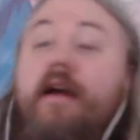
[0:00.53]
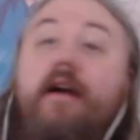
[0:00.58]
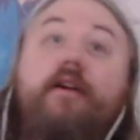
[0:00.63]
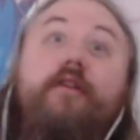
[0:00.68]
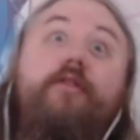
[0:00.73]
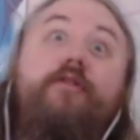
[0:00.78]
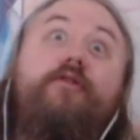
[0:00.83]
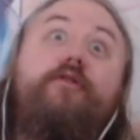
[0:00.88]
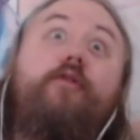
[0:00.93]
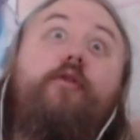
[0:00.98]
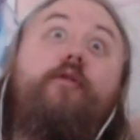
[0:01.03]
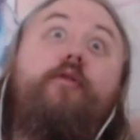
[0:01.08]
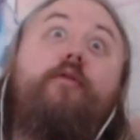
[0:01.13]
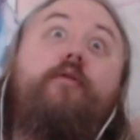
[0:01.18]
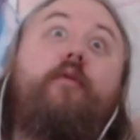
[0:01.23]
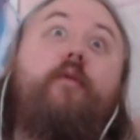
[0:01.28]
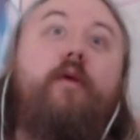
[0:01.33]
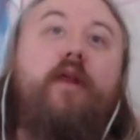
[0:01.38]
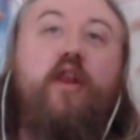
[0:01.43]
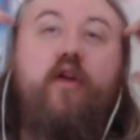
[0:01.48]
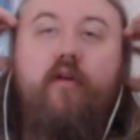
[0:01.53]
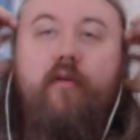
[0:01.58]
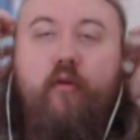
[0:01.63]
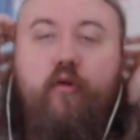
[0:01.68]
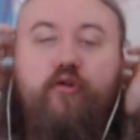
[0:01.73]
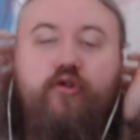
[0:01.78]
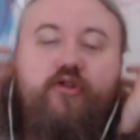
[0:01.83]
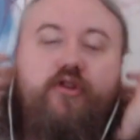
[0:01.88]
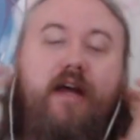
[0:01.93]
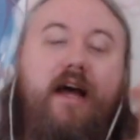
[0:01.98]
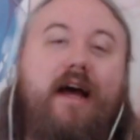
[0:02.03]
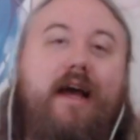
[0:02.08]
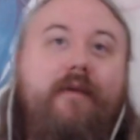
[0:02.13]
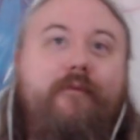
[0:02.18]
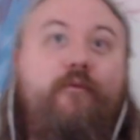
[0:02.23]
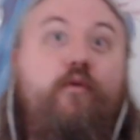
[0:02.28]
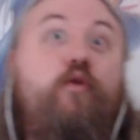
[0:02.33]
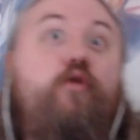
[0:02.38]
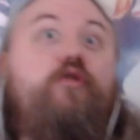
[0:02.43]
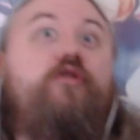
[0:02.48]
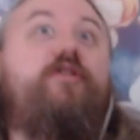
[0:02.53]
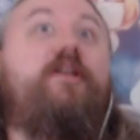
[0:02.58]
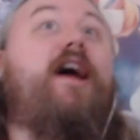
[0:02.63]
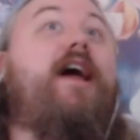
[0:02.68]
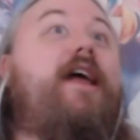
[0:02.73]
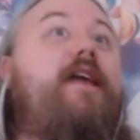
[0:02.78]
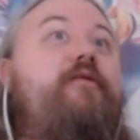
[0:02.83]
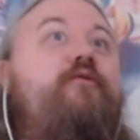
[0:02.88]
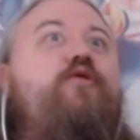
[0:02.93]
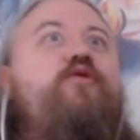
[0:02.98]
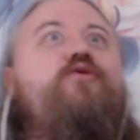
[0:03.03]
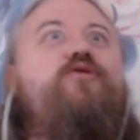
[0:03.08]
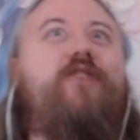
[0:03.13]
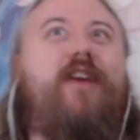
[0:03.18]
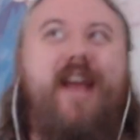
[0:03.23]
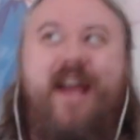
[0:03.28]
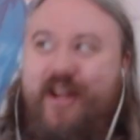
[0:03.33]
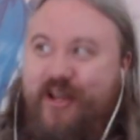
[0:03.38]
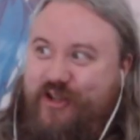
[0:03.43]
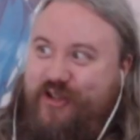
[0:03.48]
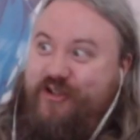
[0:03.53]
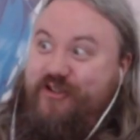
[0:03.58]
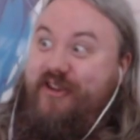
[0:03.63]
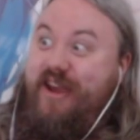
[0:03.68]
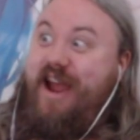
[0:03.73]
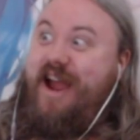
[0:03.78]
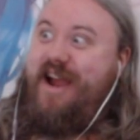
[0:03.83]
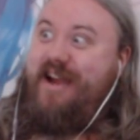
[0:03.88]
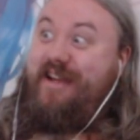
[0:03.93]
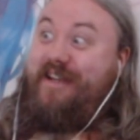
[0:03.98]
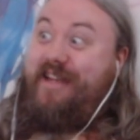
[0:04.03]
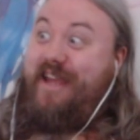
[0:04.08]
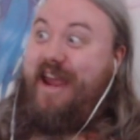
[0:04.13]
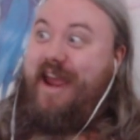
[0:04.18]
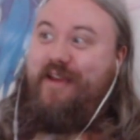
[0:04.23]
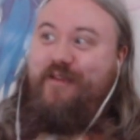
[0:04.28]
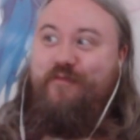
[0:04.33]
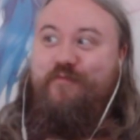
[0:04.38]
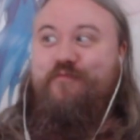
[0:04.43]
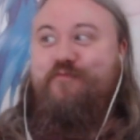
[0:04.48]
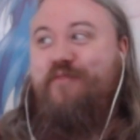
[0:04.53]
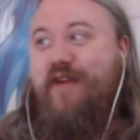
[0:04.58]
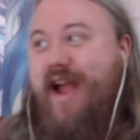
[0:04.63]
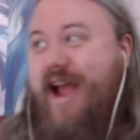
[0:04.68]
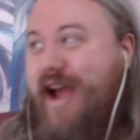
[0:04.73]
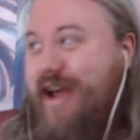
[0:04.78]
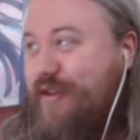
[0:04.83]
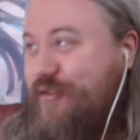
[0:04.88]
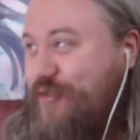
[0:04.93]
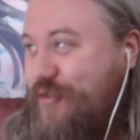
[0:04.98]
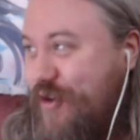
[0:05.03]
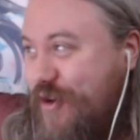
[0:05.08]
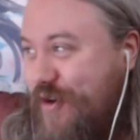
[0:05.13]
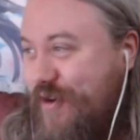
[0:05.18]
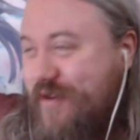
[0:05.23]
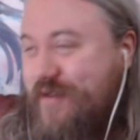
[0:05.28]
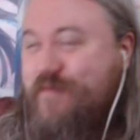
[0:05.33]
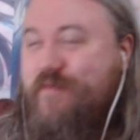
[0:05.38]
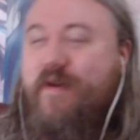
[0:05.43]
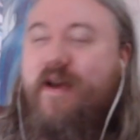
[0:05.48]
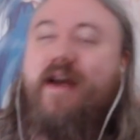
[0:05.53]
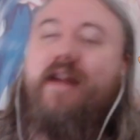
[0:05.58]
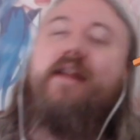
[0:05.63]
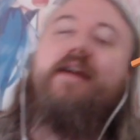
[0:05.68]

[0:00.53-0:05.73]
So, hello it's time for Guy Gyarus and Yankees, bad girls man.